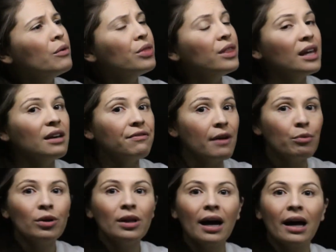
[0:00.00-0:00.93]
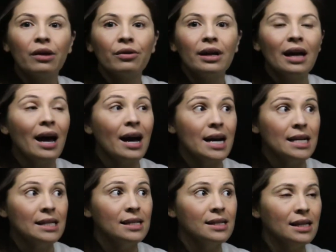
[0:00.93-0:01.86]
the femoral artery
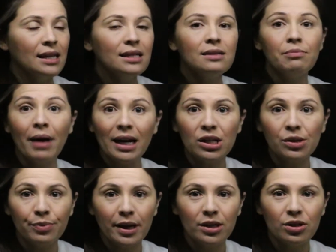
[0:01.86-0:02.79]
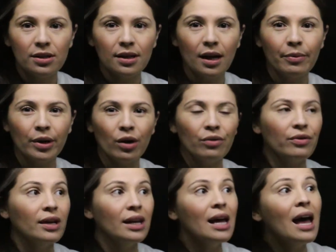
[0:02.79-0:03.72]
has 6 major branches coming off
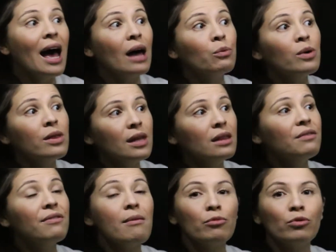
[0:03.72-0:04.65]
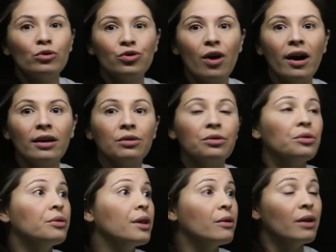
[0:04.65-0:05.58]
it. And within the femoral
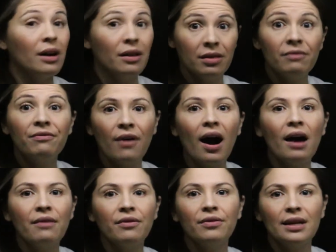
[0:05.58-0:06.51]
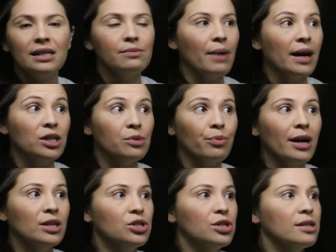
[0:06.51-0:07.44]
triangle, there are 5 of these major
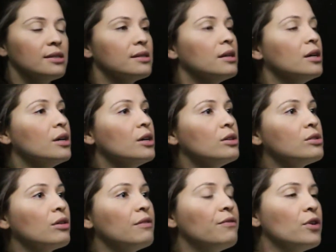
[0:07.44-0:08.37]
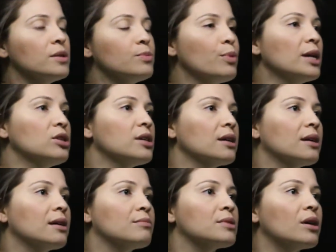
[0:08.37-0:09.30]
branches. So the first branch that
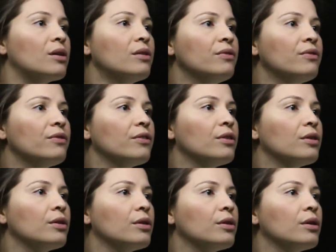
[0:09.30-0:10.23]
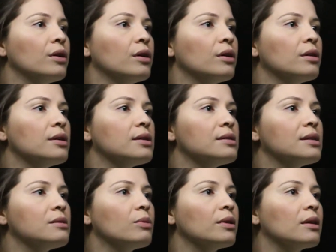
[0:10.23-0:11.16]
comes off is
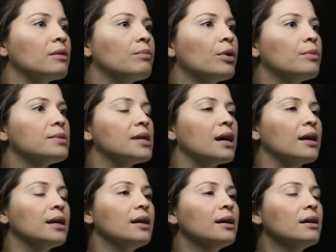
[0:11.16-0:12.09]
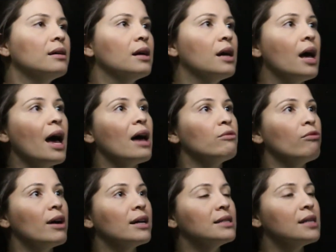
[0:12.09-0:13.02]
this one that pops out here and
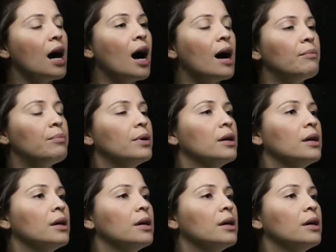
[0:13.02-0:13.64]
runs up.